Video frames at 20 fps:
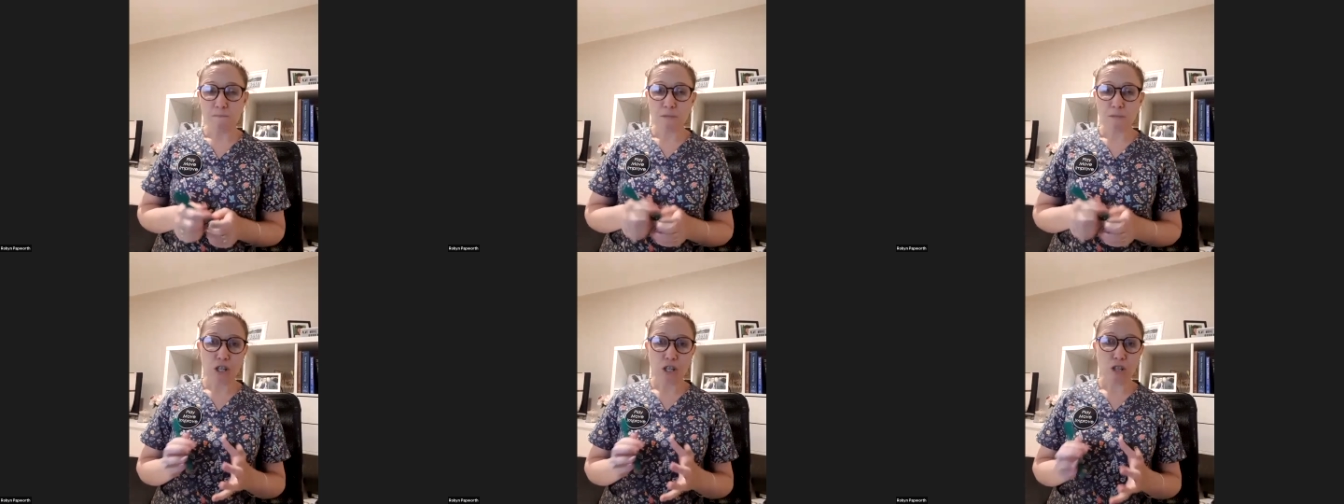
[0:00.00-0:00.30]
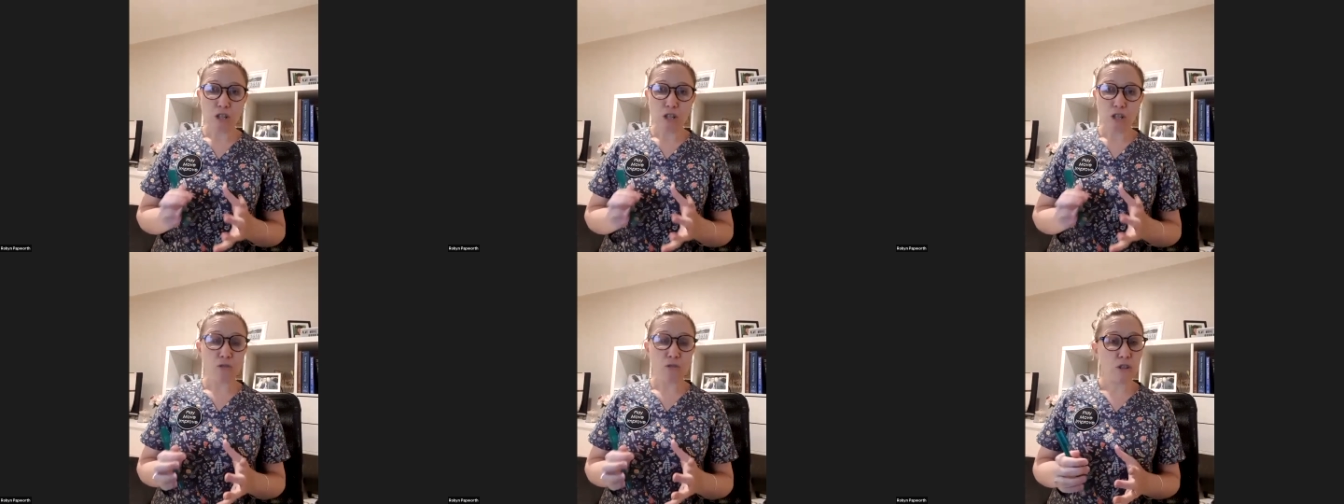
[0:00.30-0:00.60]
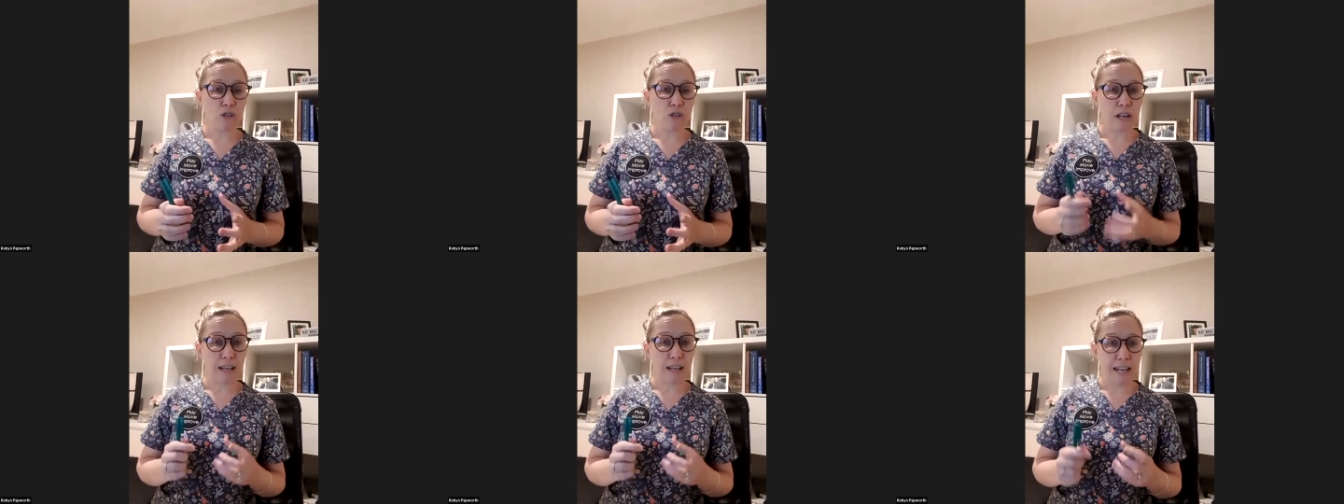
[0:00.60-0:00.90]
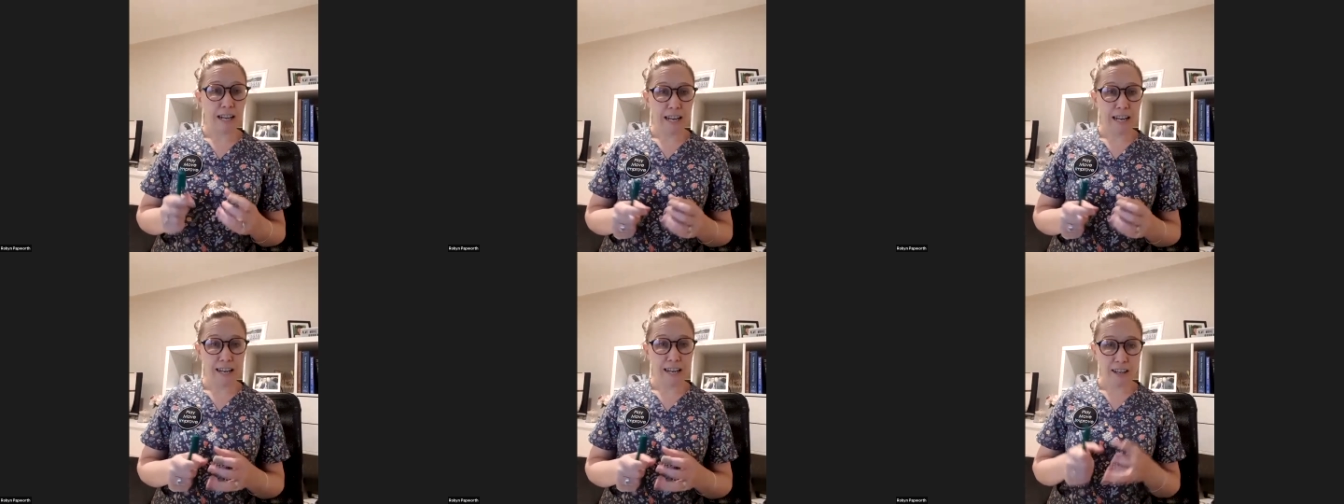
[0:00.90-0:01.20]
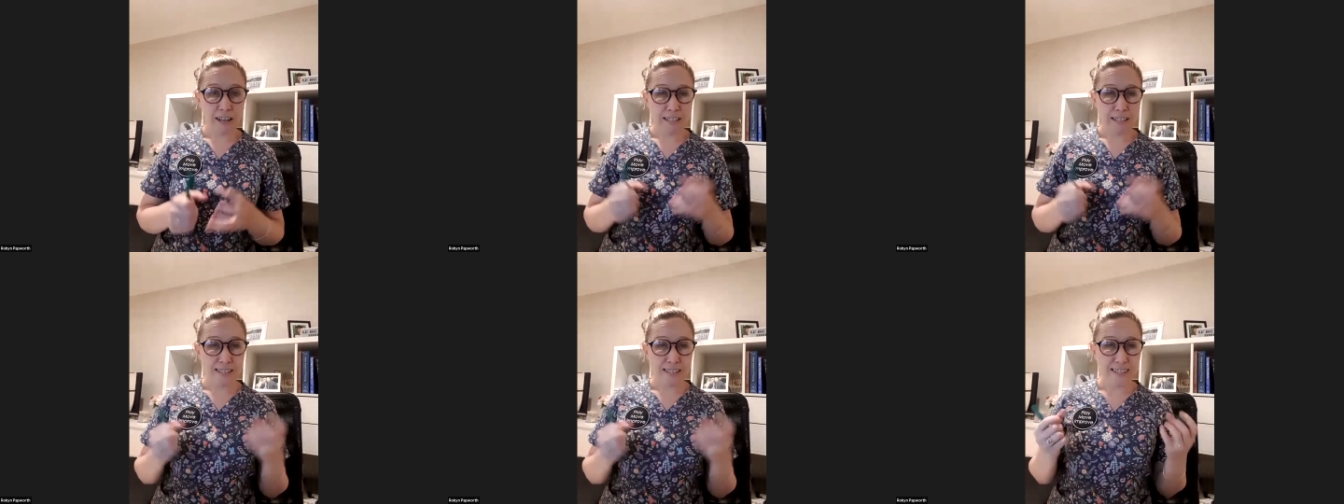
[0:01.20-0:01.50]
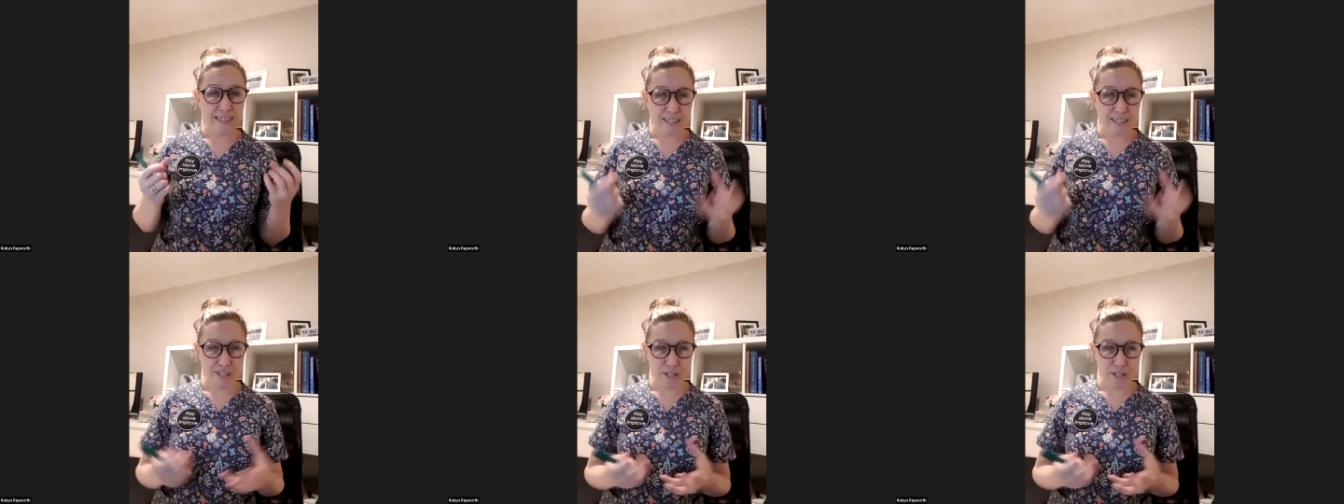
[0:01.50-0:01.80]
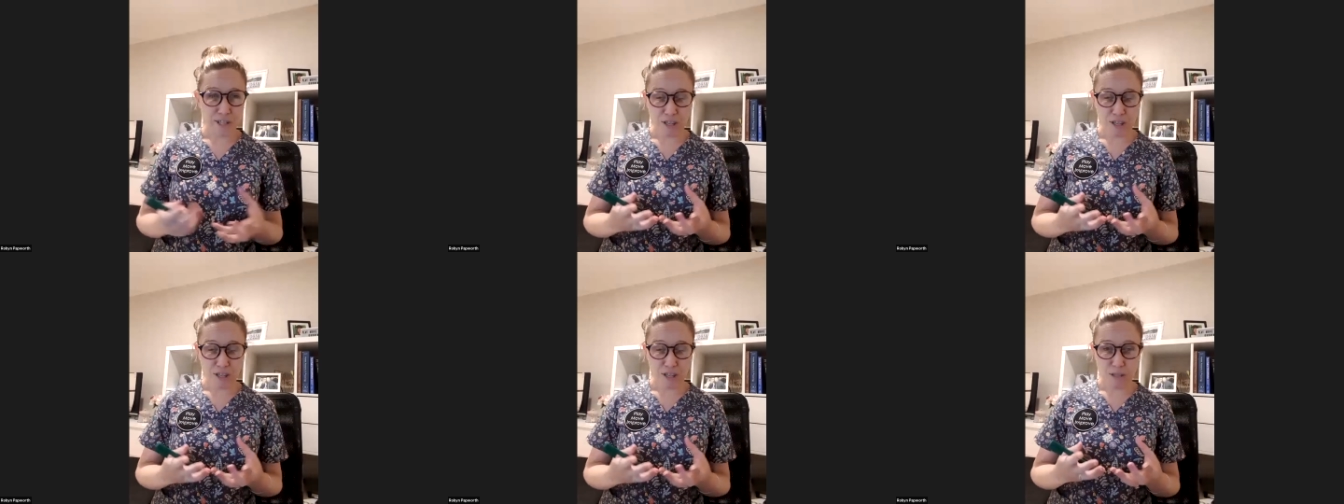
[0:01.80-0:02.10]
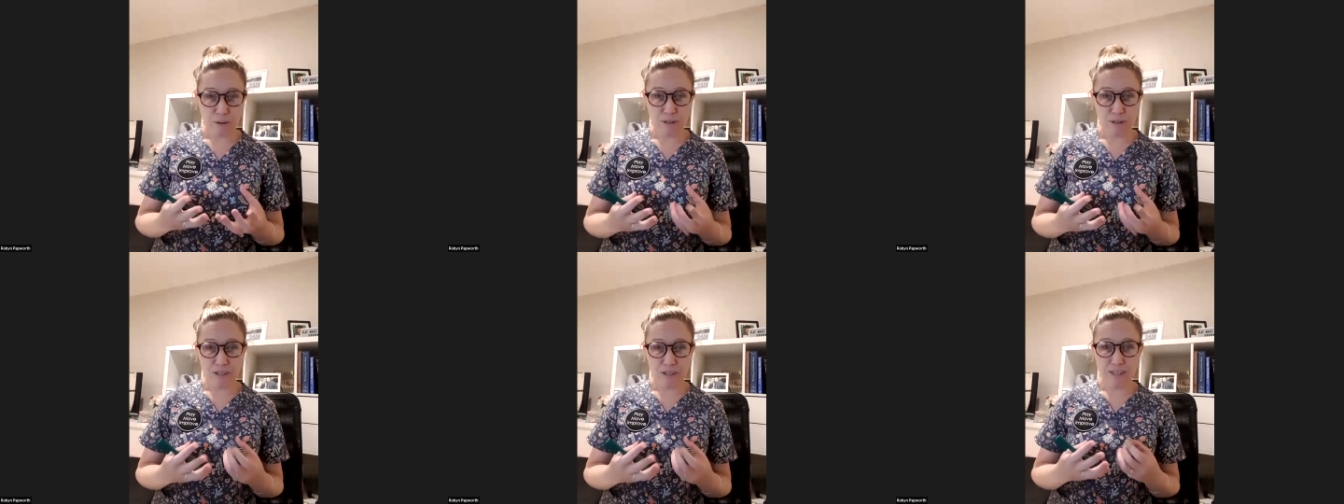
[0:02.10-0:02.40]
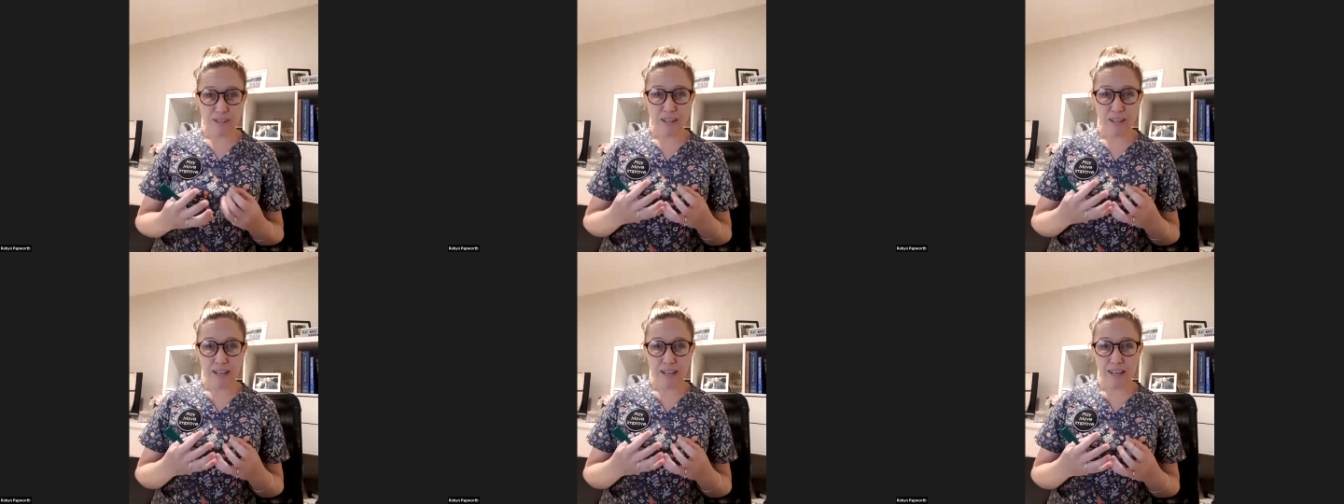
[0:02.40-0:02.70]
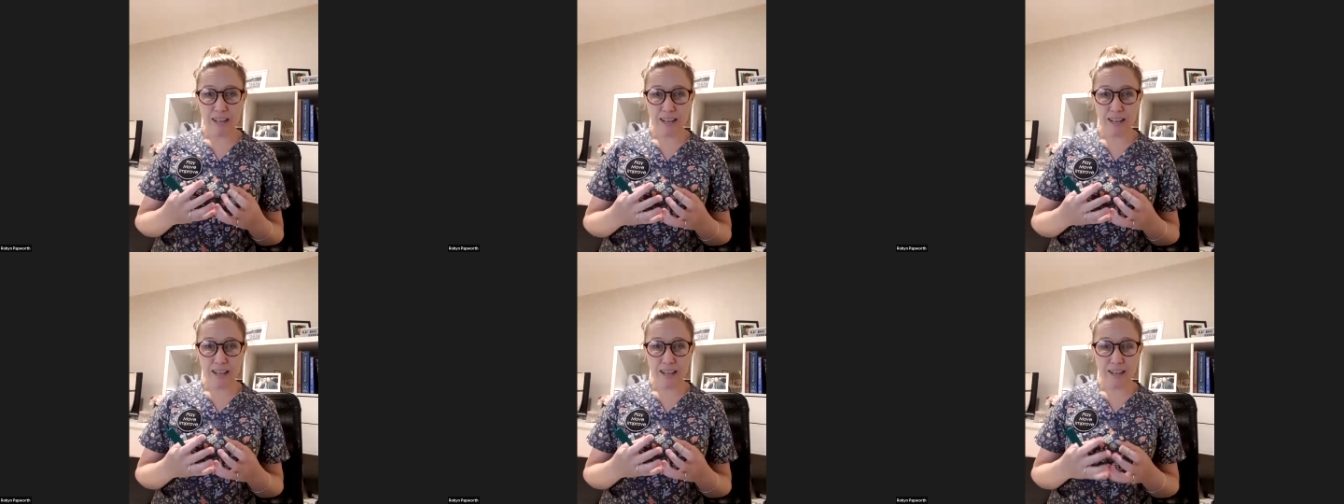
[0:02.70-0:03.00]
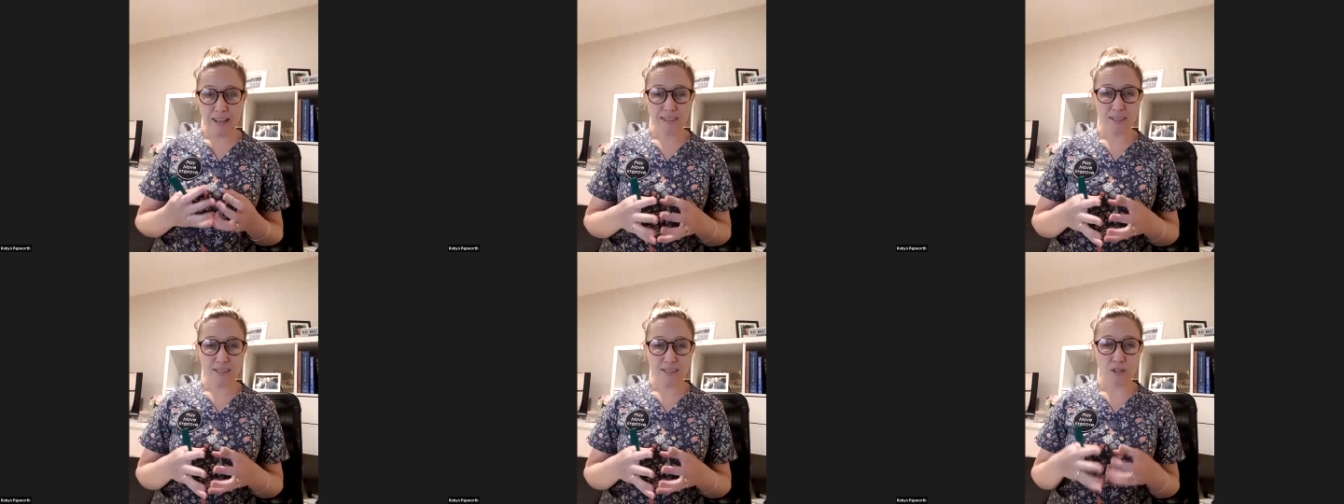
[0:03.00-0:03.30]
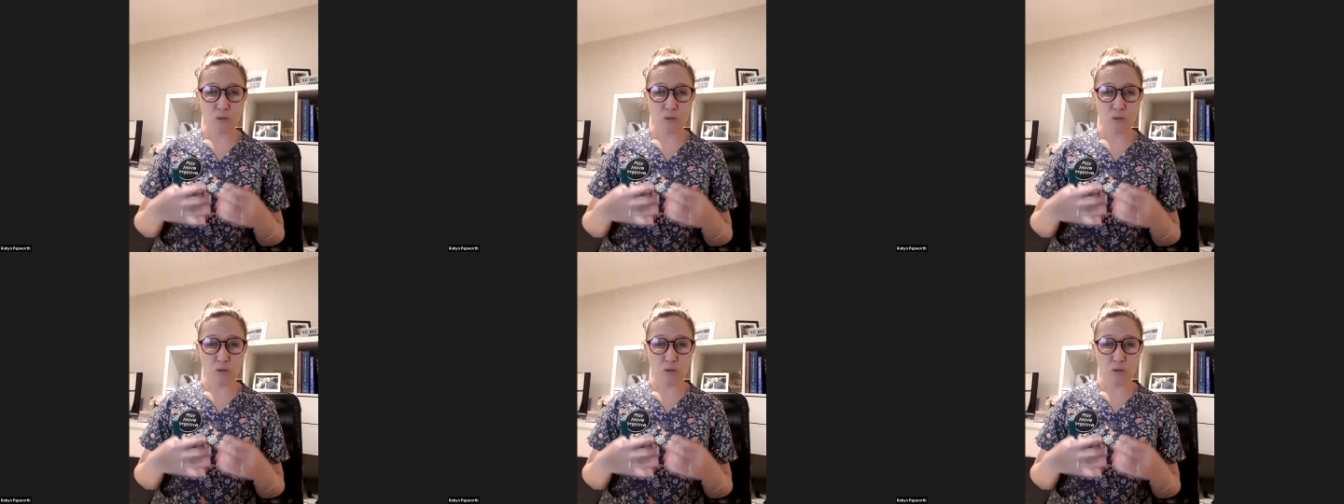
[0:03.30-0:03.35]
Children need sensory experiences in their hands